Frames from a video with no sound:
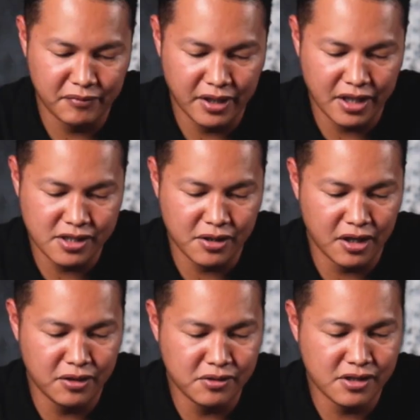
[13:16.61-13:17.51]
I guess you
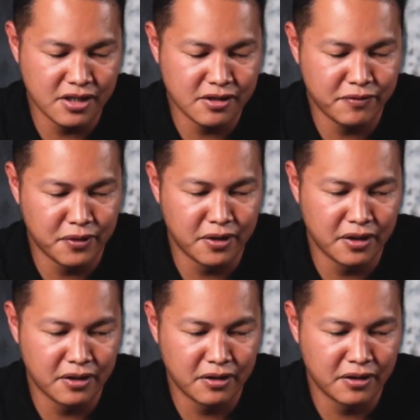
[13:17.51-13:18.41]
can use this
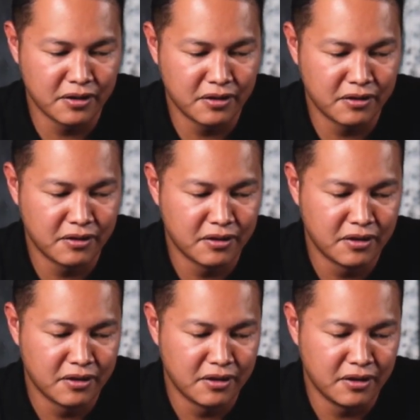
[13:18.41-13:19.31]
for,
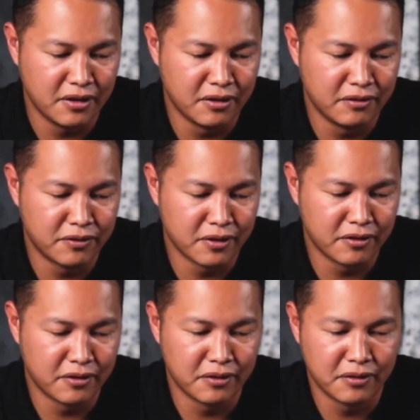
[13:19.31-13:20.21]

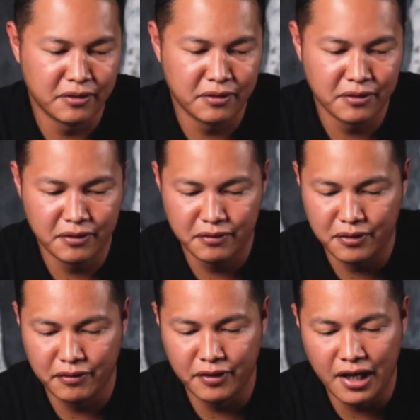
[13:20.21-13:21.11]
for
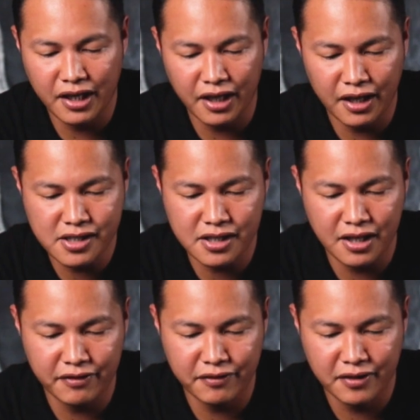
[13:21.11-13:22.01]
vlogging and stuff,